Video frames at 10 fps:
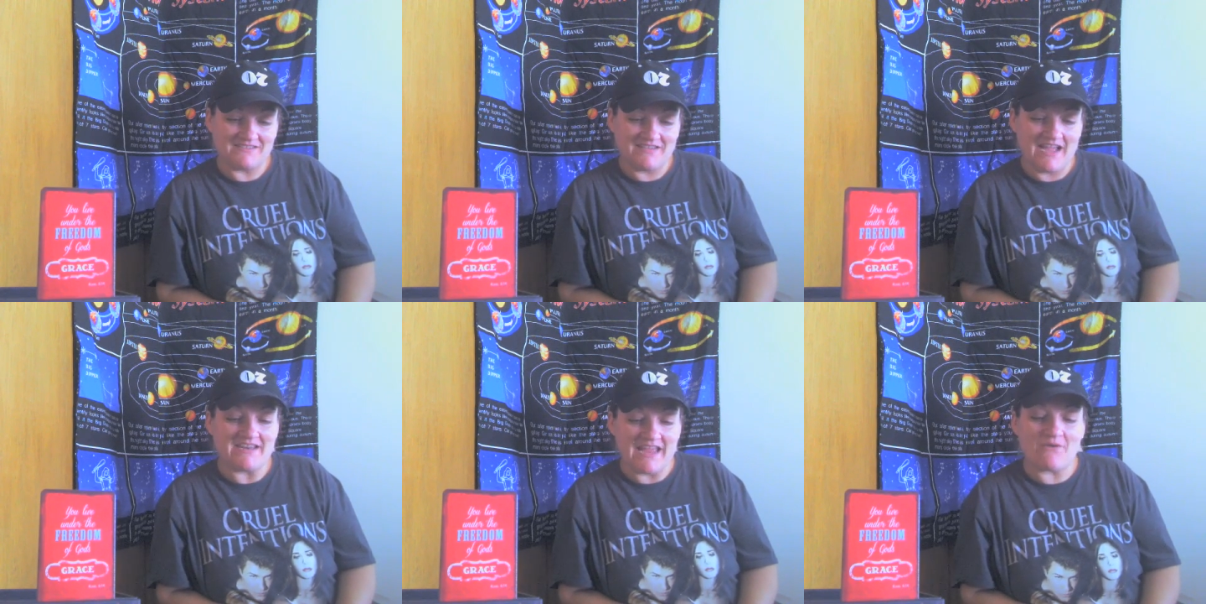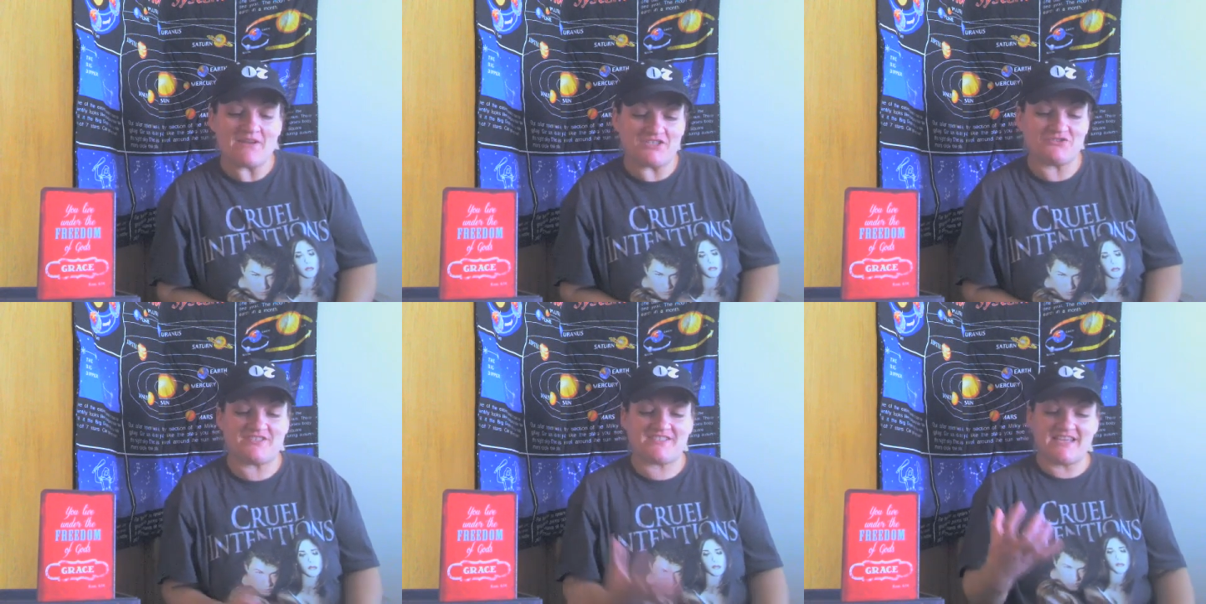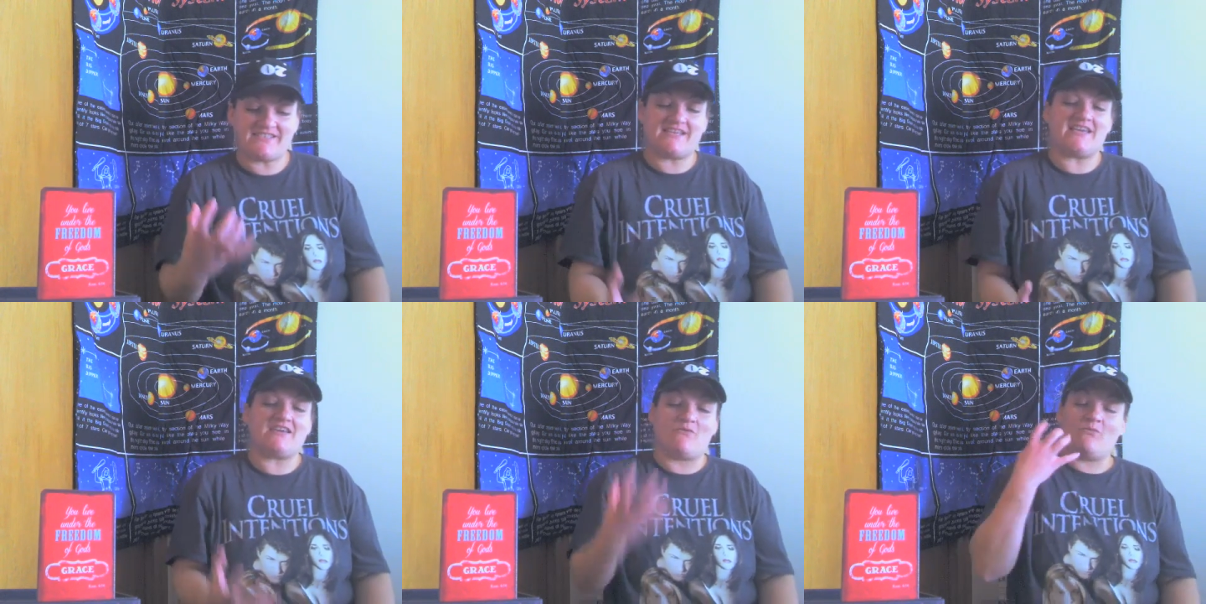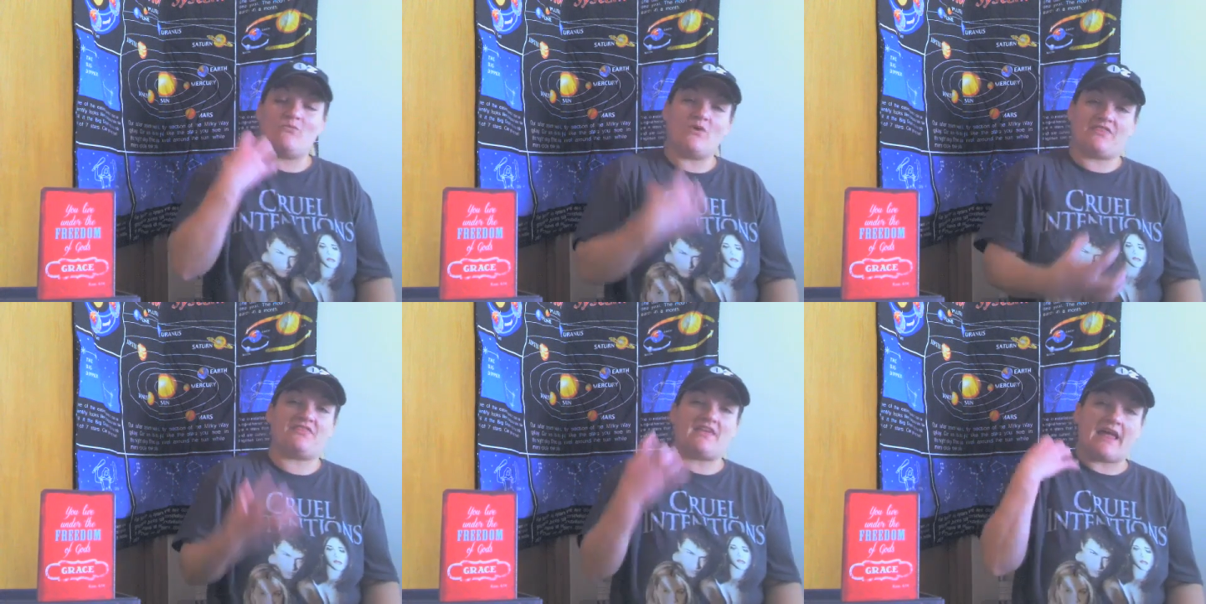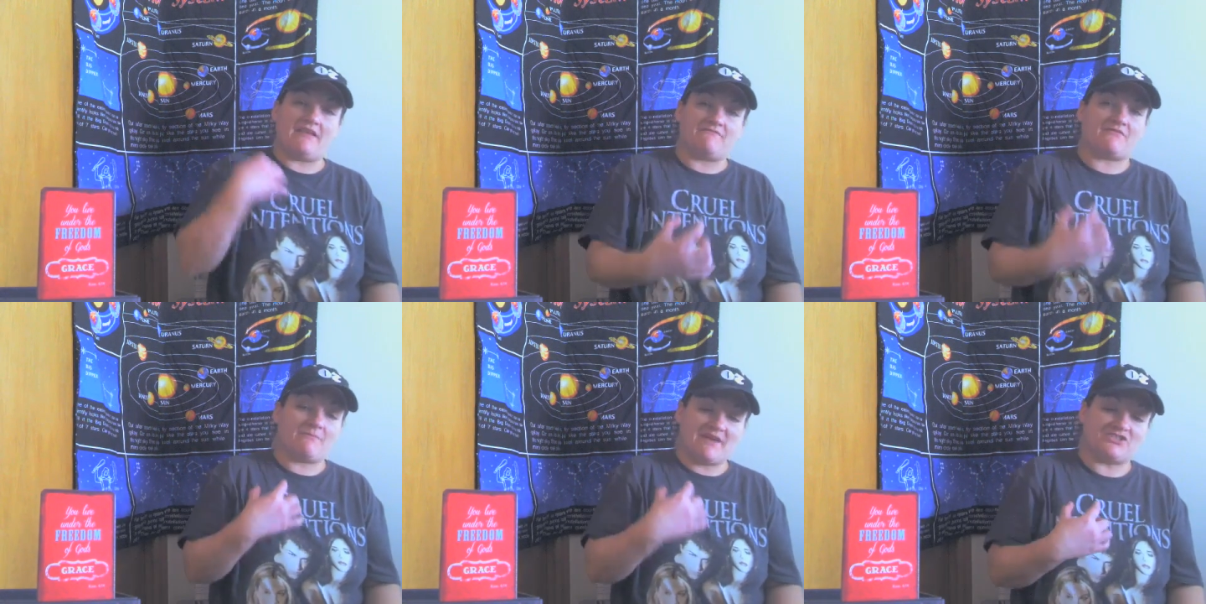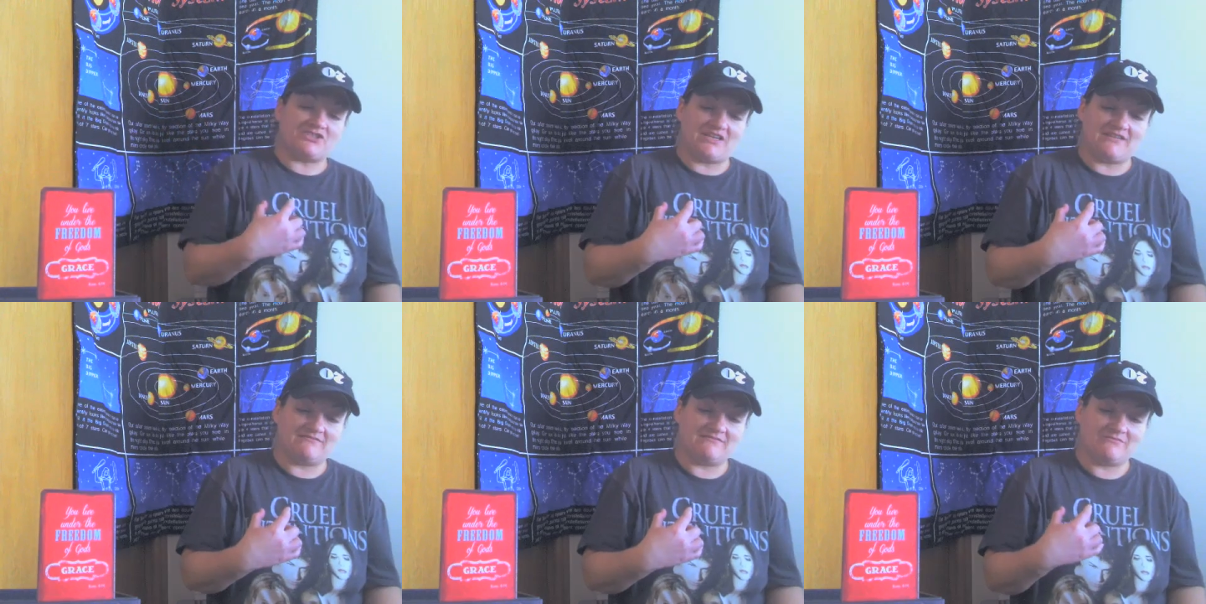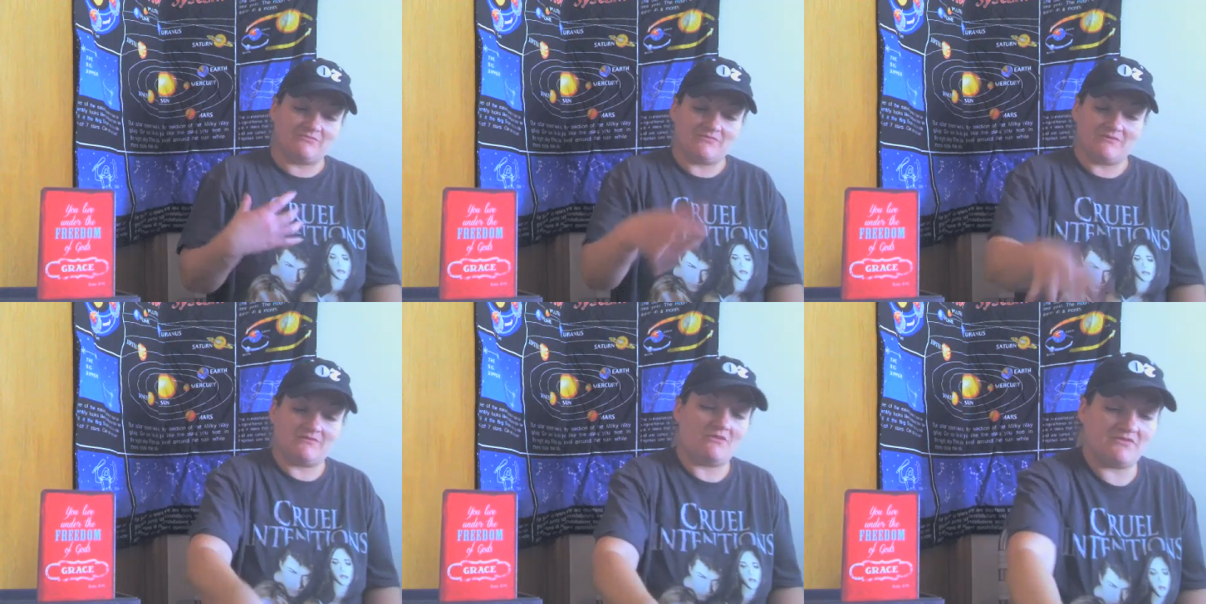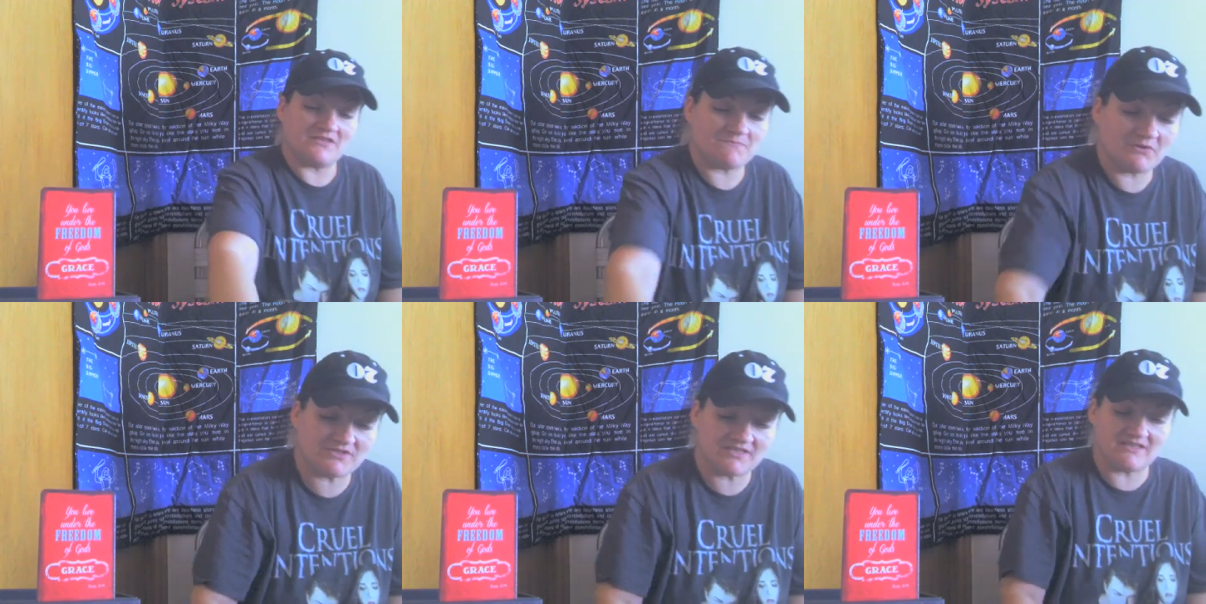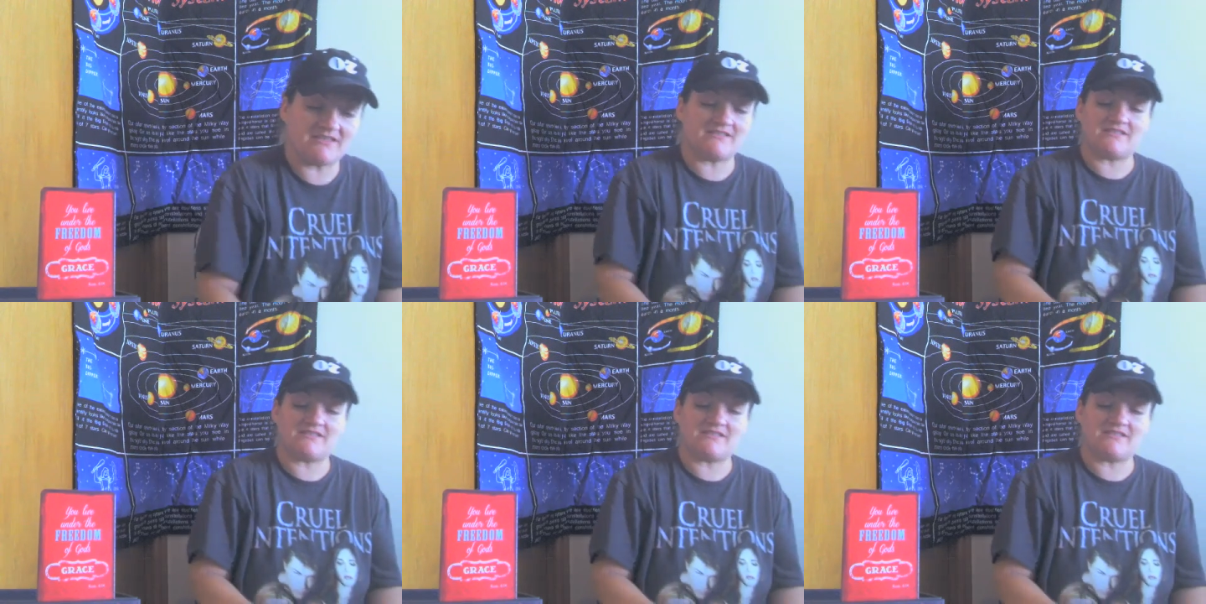now as you're sitting with that information, or this person is,